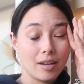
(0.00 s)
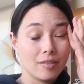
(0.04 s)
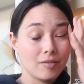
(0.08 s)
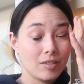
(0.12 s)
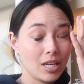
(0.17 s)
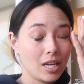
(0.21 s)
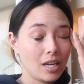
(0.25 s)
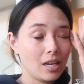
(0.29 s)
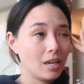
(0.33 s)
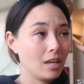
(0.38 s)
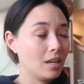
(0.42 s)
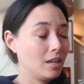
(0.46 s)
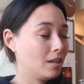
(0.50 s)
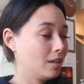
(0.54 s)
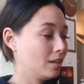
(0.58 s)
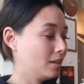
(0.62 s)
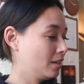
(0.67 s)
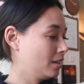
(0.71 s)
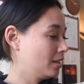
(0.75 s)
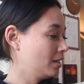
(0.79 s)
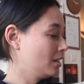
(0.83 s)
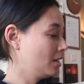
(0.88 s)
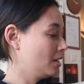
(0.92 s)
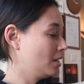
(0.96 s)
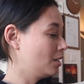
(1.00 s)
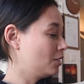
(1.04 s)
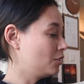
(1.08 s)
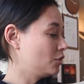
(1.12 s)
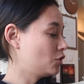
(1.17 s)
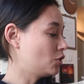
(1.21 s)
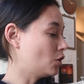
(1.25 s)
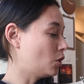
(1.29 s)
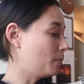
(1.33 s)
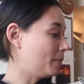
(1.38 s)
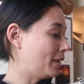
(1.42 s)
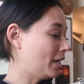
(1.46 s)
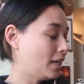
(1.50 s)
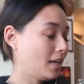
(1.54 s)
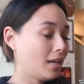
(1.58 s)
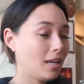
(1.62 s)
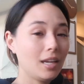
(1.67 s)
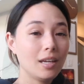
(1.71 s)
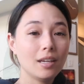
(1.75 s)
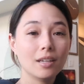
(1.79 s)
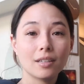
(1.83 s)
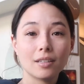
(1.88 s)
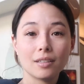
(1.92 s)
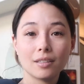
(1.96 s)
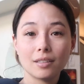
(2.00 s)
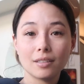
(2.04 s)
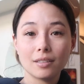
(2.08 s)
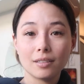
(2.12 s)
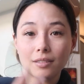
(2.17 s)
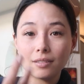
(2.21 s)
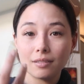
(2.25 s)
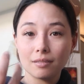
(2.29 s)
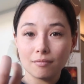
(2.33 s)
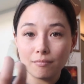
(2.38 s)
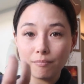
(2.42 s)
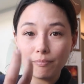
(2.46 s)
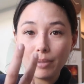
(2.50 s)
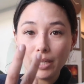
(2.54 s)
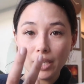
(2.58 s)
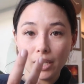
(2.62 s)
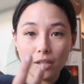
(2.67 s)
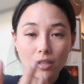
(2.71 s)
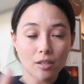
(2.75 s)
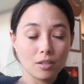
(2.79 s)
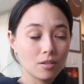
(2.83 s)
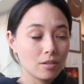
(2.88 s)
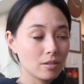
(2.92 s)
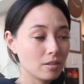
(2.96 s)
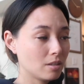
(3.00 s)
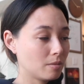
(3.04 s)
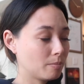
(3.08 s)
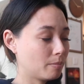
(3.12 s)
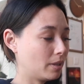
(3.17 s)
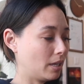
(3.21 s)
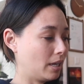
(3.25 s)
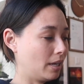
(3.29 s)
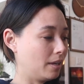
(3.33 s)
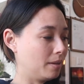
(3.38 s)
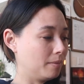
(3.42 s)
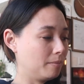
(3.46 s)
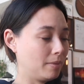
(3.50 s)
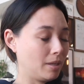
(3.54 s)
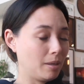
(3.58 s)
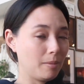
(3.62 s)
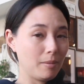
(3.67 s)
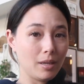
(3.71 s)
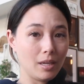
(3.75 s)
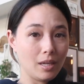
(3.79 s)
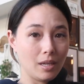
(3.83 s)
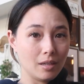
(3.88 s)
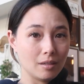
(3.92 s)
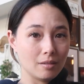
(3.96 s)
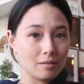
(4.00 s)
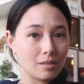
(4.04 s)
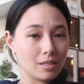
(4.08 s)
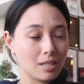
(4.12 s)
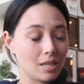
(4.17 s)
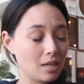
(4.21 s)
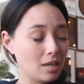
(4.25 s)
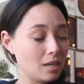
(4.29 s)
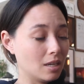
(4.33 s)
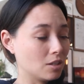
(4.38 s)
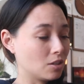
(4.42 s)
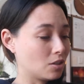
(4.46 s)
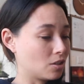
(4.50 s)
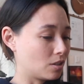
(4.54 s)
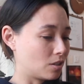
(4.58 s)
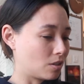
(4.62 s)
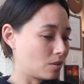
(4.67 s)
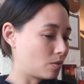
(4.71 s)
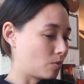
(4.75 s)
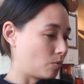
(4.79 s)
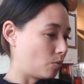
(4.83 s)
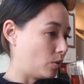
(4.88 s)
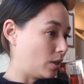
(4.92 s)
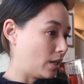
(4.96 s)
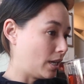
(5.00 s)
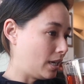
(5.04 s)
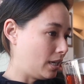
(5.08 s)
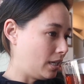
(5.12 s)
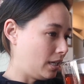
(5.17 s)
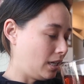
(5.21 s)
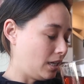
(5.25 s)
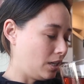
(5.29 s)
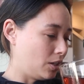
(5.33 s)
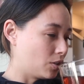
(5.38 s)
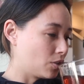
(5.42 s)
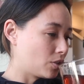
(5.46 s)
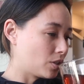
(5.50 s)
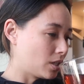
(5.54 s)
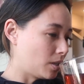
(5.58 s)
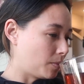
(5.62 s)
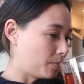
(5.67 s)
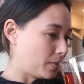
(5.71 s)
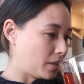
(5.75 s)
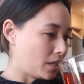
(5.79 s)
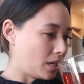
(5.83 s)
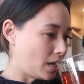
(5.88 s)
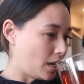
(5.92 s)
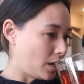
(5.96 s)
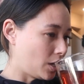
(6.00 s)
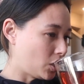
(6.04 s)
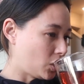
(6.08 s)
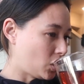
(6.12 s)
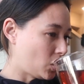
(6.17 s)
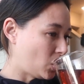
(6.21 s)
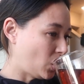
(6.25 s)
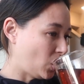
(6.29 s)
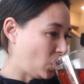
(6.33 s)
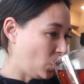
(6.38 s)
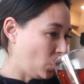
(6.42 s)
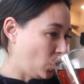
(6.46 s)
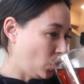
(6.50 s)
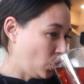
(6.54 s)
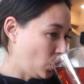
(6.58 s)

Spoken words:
I've taken so many pills, but maybe tea is just what I need or something, I don't know.